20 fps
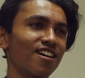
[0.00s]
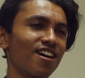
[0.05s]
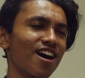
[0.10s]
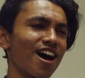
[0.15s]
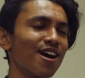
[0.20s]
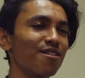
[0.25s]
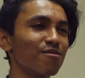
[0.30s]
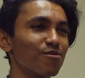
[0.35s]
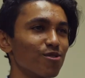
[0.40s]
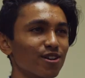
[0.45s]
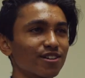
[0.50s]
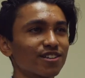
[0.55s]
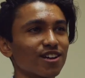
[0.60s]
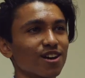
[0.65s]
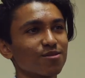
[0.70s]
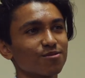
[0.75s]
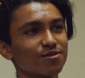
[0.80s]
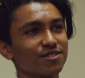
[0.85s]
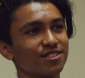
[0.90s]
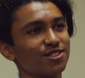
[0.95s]
I woke
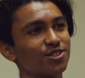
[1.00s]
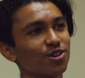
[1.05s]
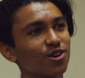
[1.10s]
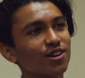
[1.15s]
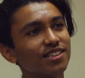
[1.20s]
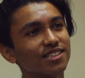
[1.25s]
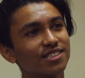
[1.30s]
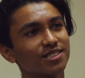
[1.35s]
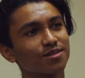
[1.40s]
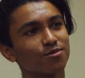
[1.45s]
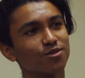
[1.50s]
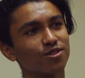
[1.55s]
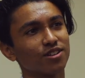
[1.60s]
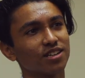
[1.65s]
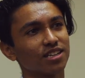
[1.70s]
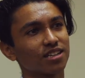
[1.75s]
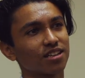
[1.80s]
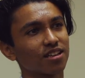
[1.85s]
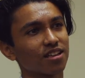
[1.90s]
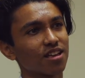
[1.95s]
up with joy this
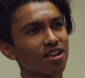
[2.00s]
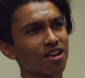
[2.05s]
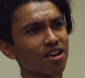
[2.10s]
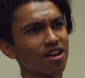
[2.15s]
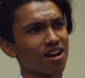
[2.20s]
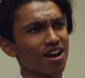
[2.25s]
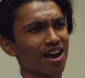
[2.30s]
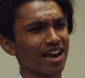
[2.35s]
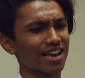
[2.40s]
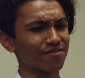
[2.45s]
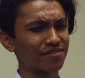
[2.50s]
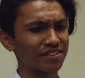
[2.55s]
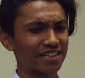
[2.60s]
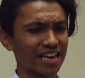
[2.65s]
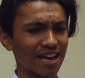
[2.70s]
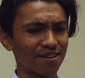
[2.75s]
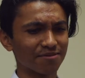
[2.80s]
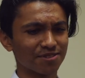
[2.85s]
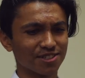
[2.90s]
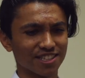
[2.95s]
morning. I even
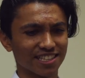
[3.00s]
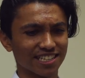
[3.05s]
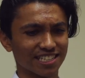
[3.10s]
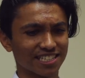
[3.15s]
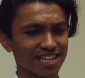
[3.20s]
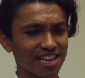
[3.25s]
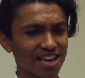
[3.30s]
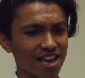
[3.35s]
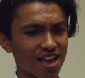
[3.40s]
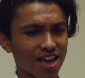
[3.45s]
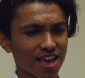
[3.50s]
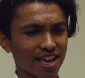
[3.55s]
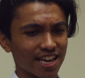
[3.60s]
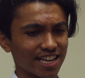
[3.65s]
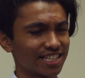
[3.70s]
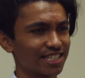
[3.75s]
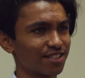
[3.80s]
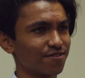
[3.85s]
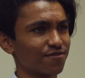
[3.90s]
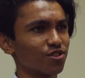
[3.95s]
came to this
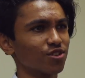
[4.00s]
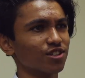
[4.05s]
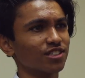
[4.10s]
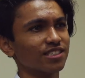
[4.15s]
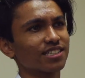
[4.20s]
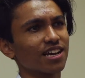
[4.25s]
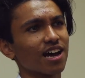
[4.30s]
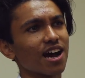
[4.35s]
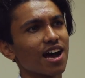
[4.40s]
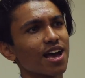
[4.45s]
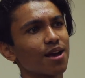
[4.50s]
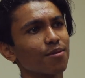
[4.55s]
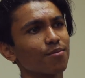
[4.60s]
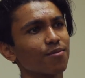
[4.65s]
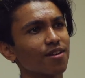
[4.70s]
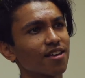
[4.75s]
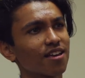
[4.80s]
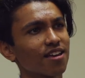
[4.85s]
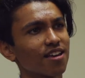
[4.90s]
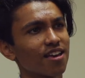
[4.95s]
interview on time,
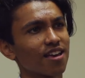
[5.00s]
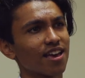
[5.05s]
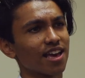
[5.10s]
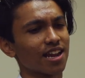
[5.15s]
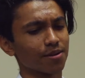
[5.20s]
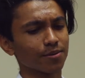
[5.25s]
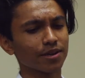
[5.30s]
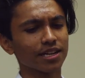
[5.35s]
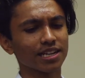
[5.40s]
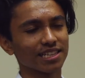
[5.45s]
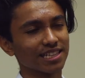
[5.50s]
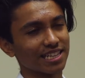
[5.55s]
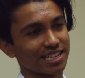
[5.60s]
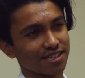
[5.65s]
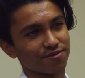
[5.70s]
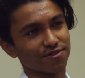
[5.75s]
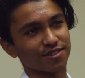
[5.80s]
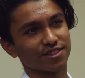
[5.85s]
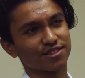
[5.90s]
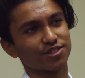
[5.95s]
and I'm gonna
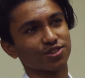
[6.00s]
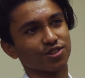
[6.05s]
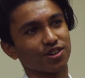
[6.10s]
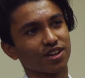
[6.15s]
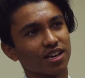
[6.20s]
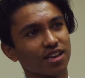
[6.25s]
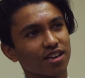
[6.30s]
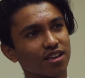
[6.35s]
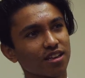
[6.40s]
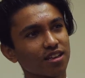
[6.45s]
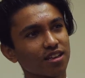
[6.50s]
leave with joy,